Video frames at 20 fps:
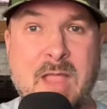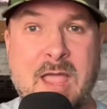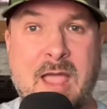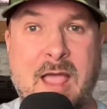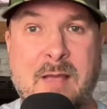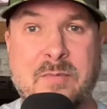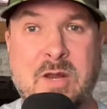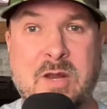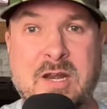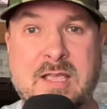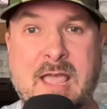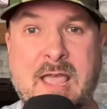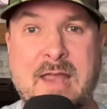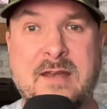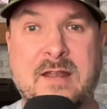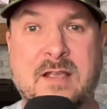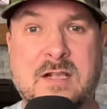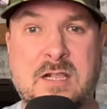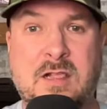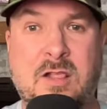I'm going to
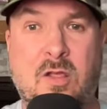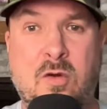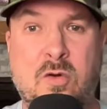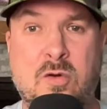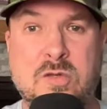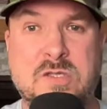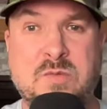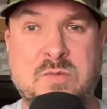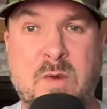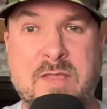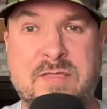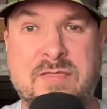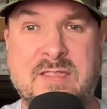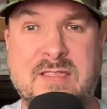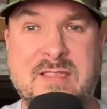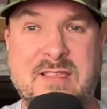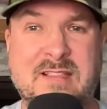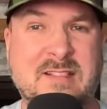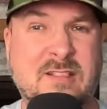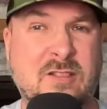kind of close with
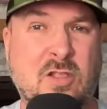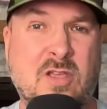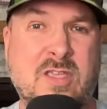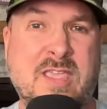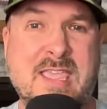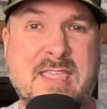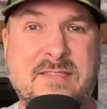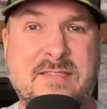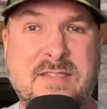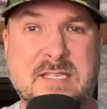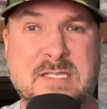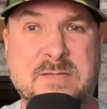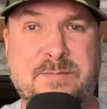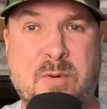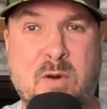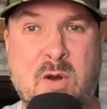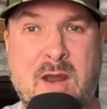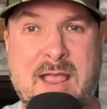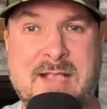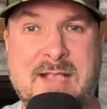looking at this
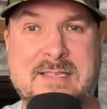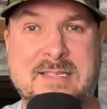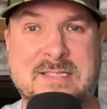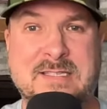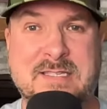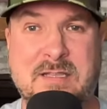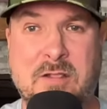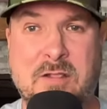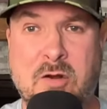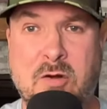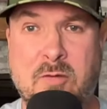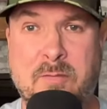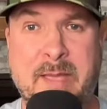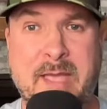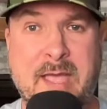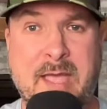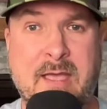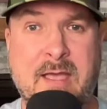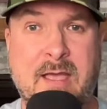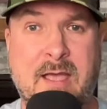practice a little bit.